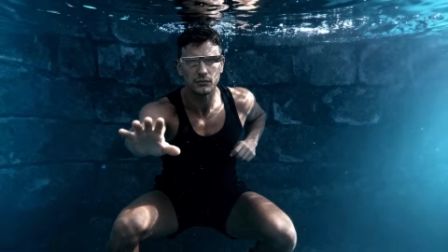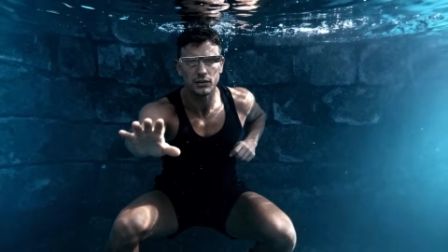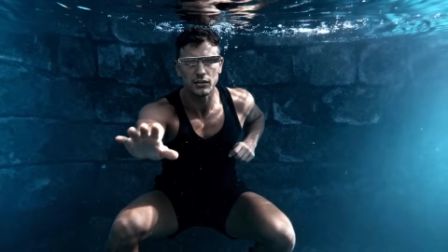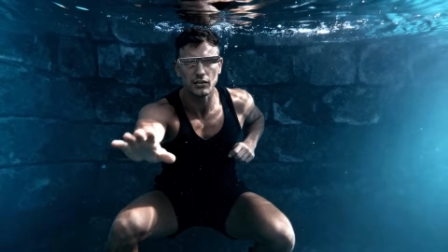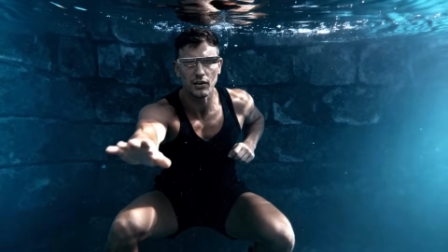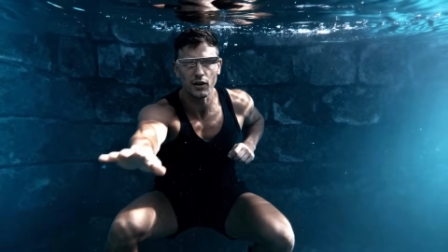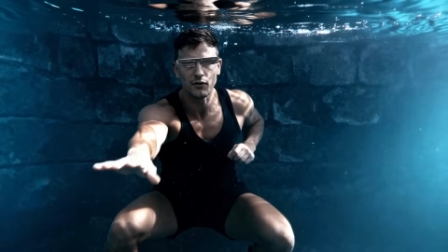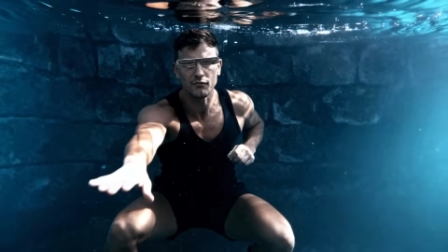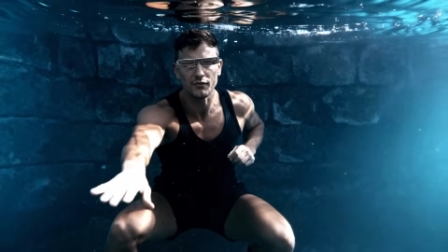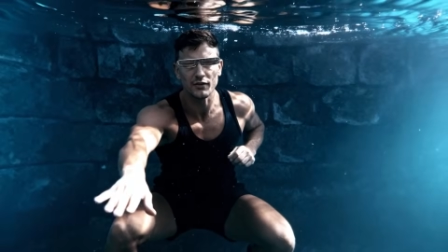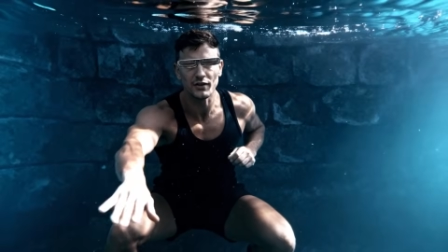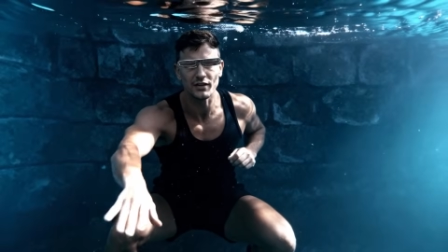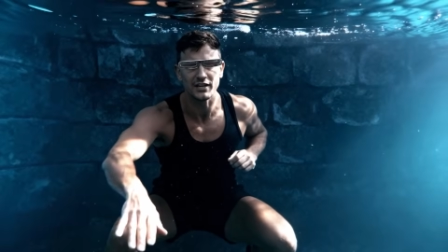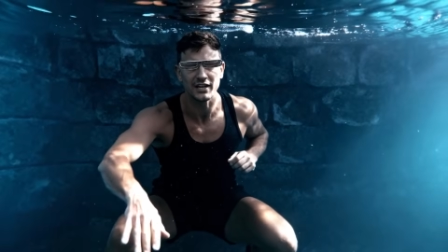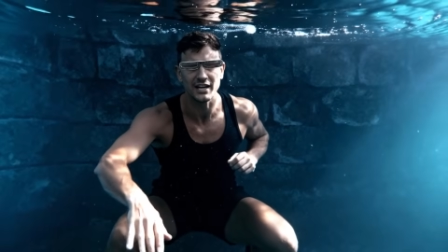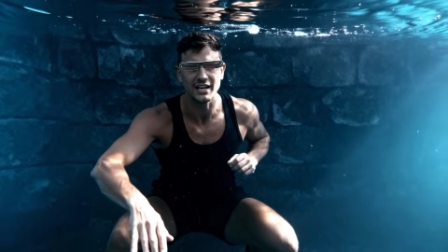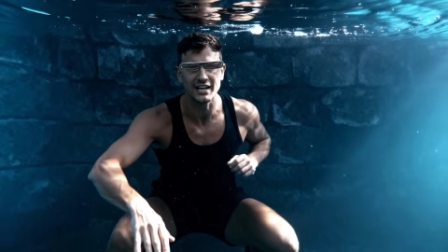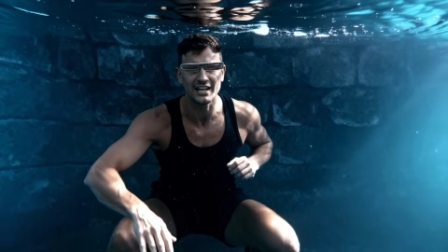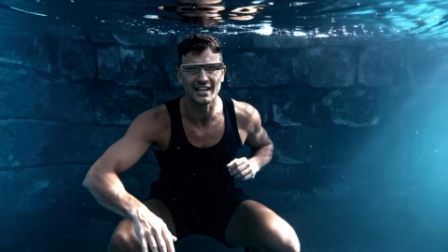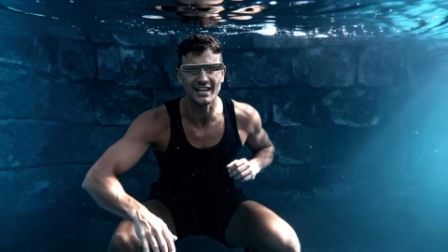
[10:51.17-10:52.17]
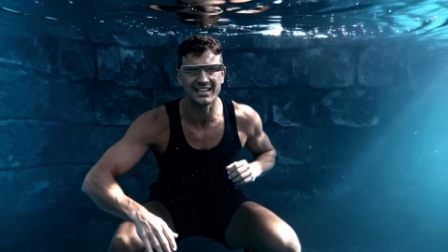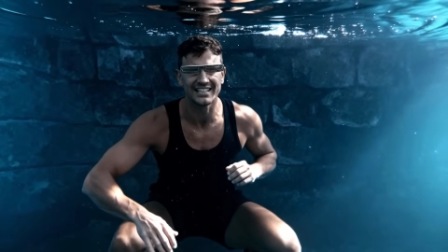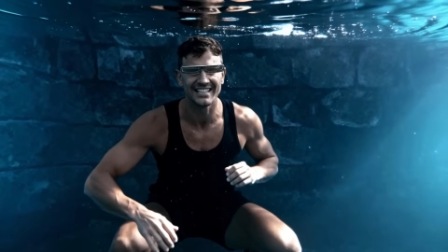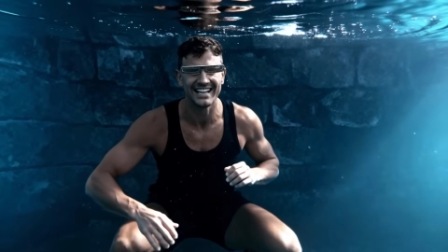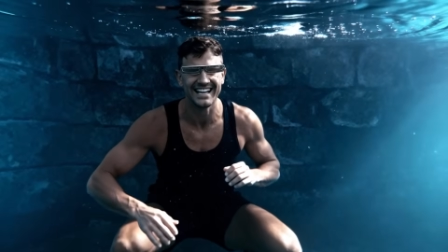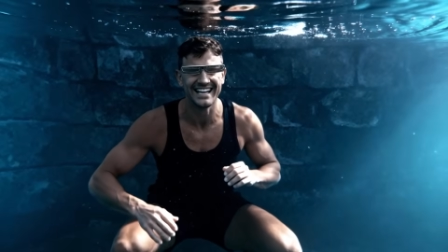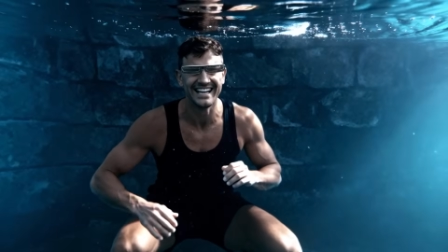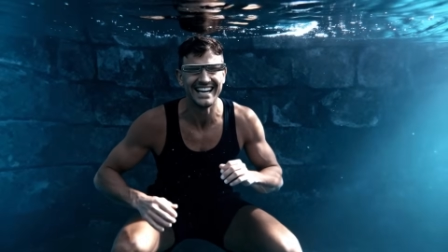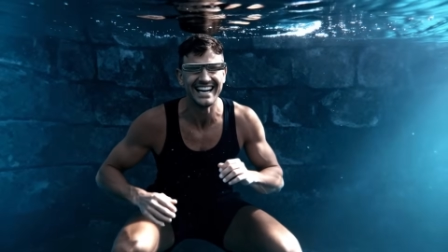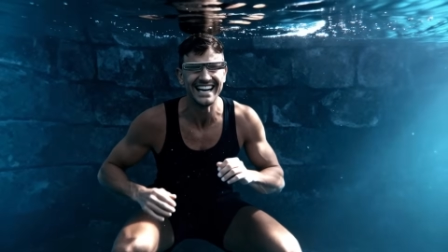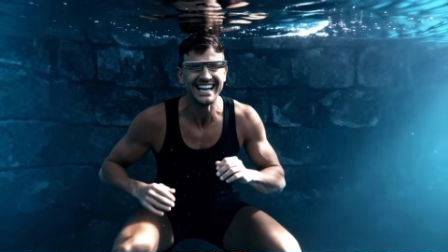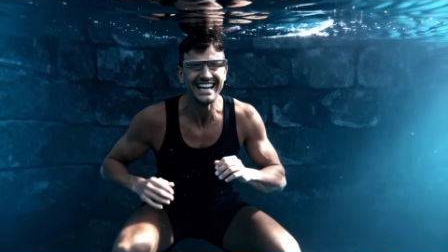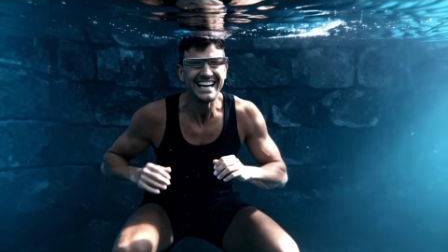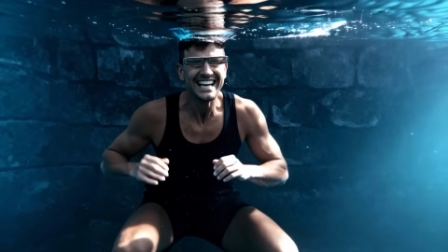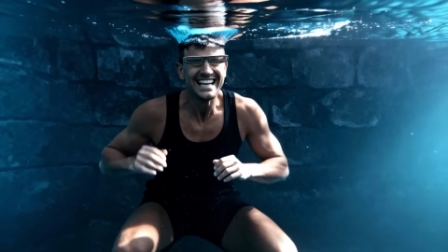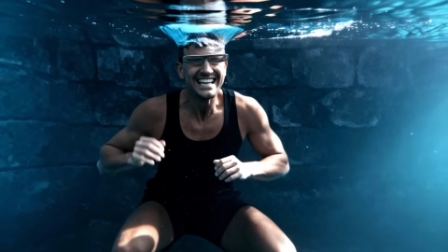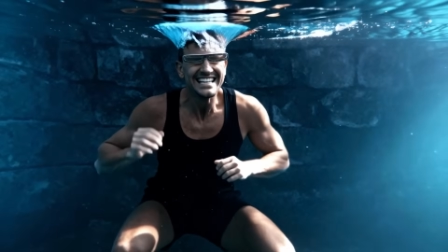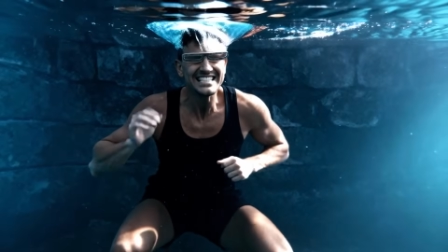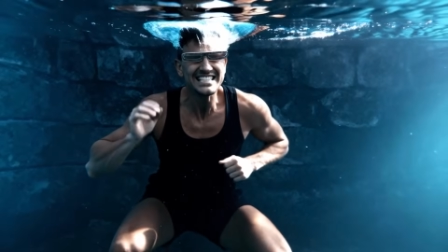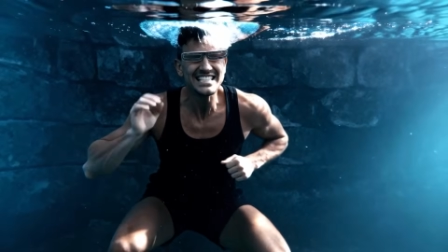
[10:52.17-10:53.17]
That's all for today, guys.
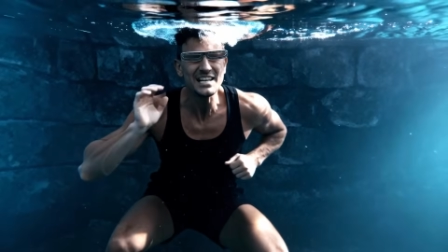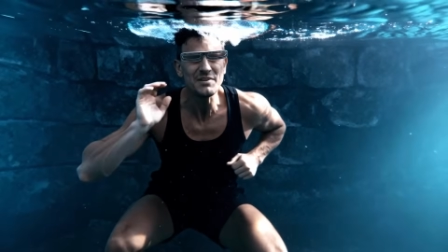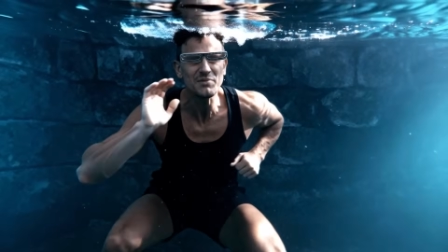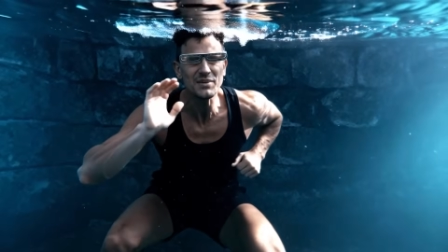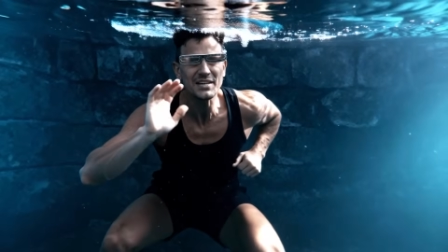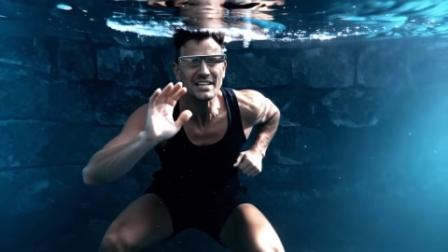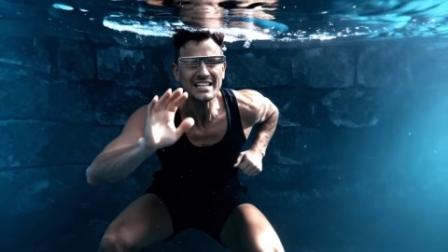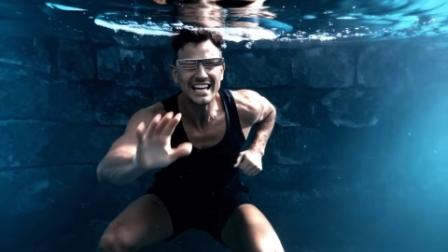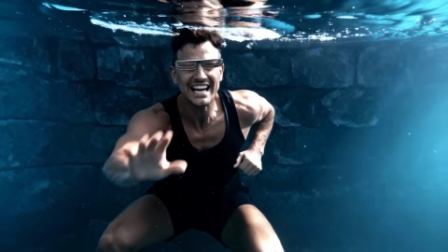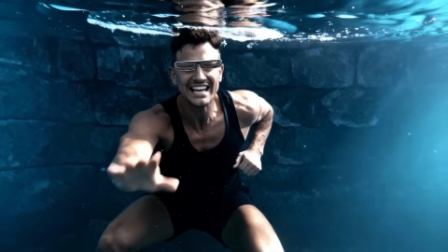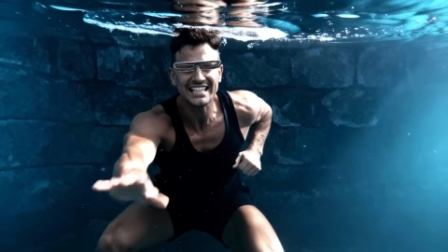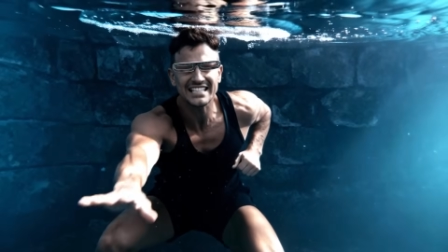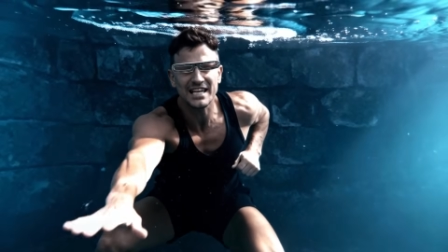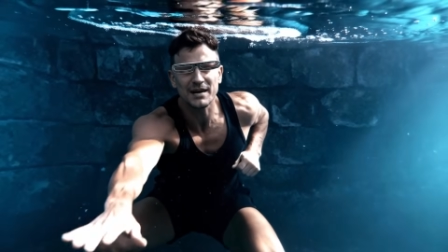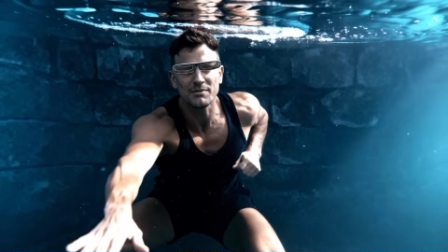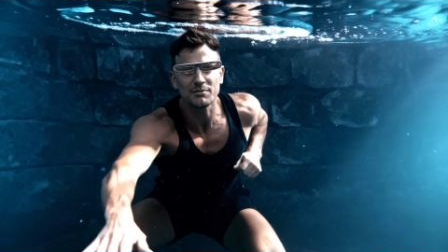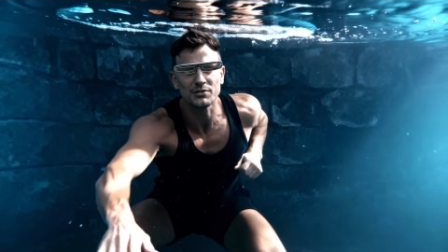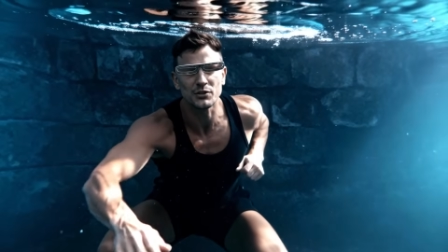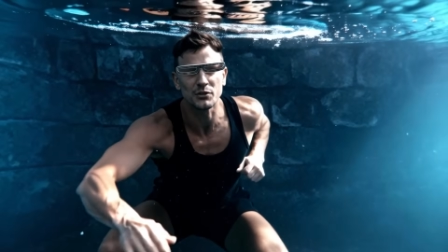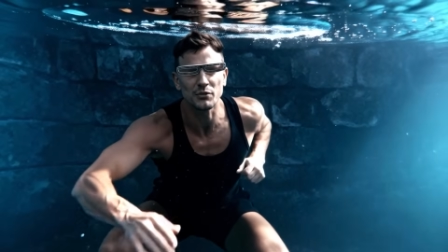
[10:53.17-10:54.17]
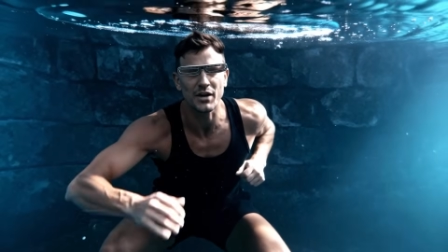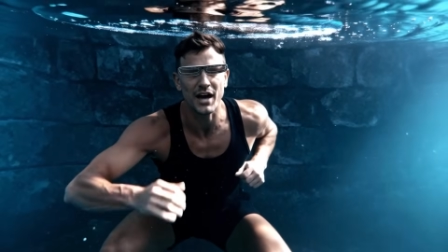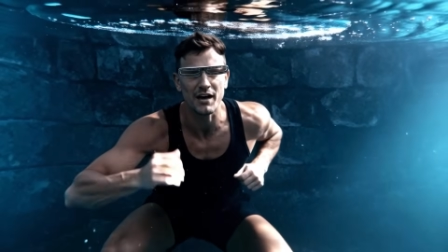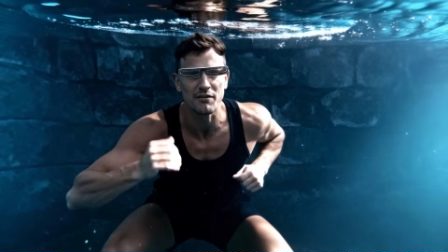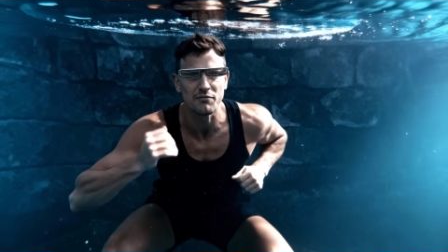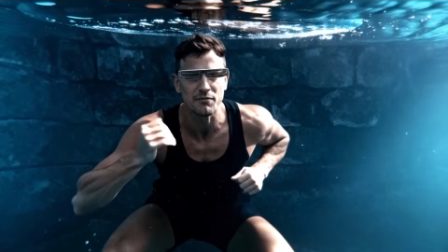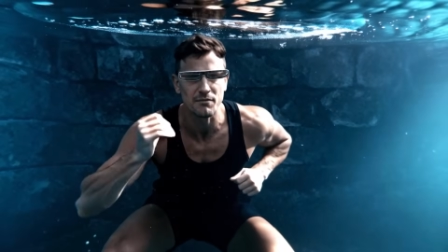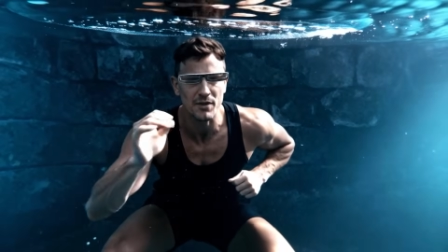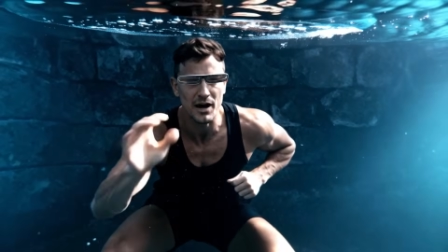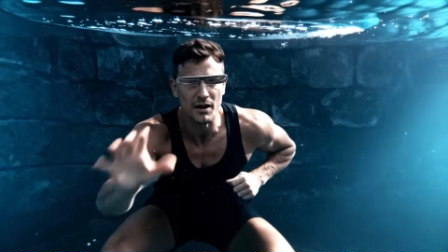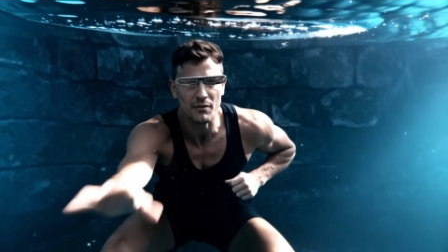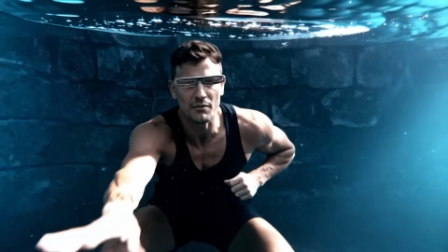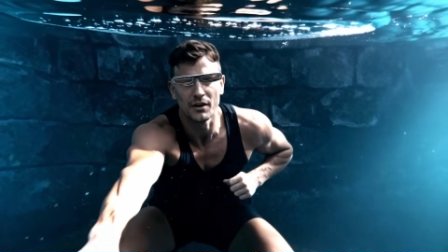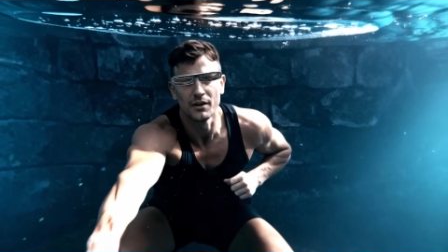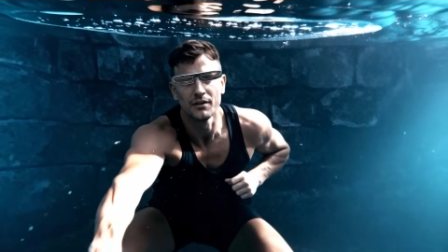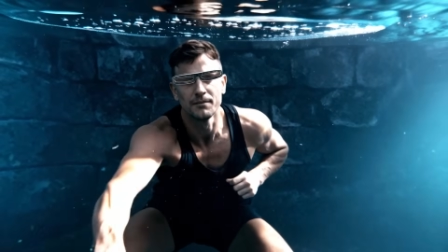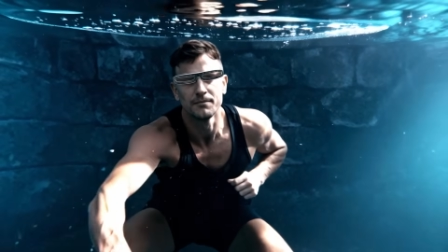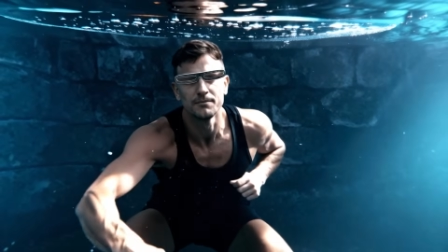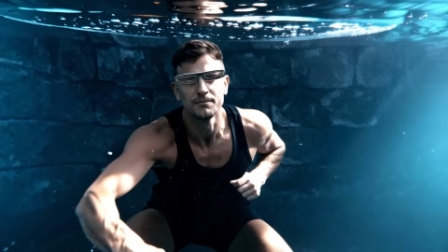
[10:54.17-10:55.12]
See you in the next episode, and remember